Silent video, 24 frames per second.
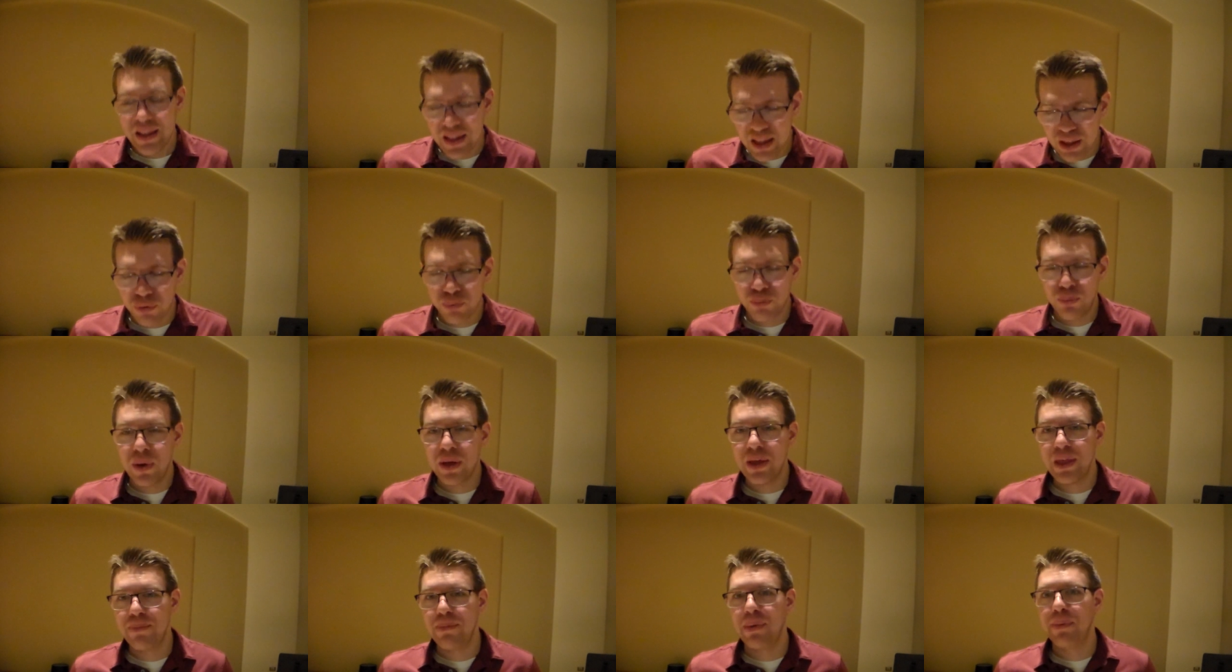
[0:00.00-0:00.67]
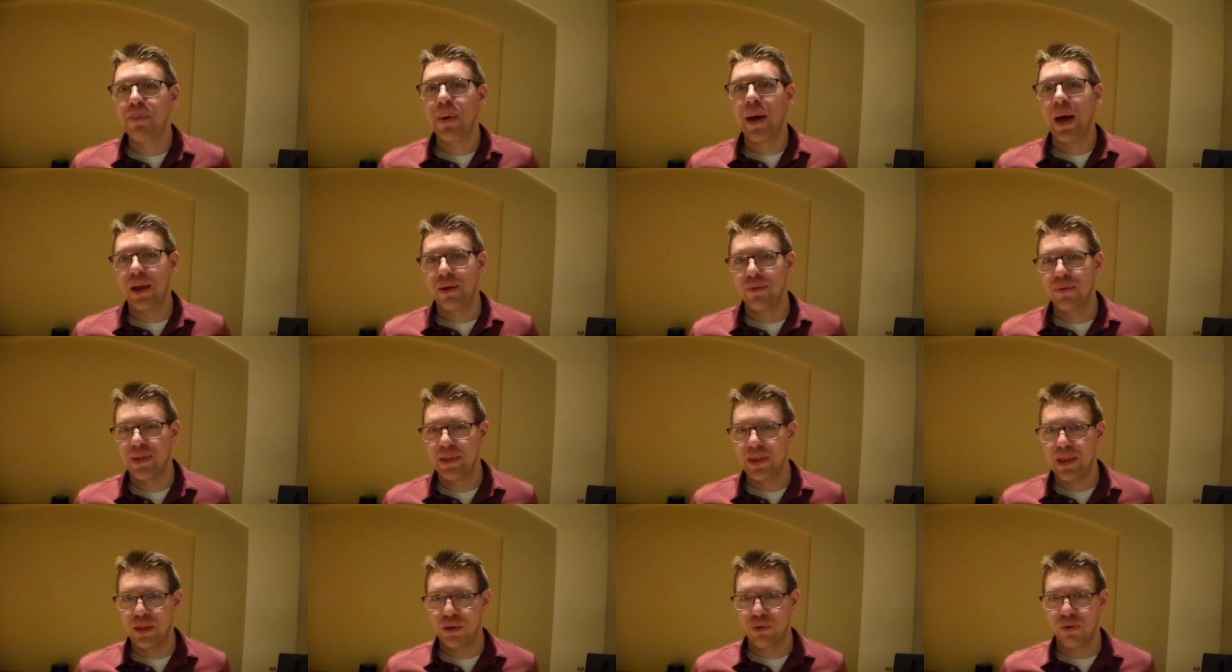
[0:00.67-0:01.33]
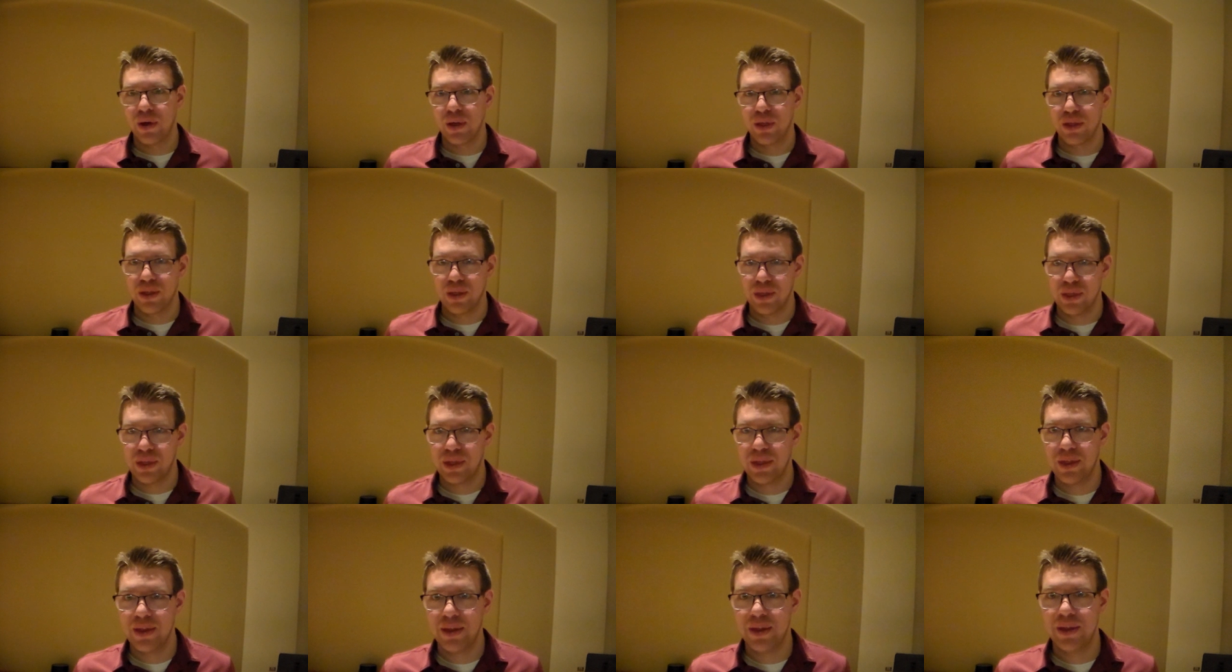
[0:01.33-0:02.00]
Let's really be pondering these
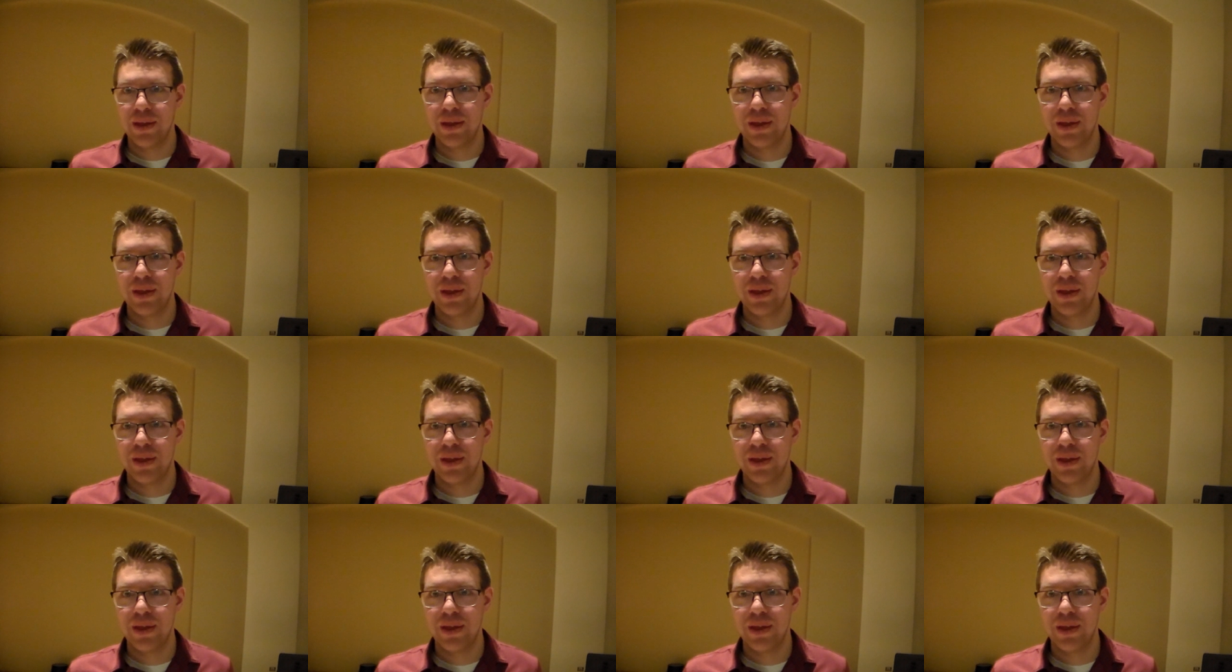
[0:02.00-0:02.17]
questions.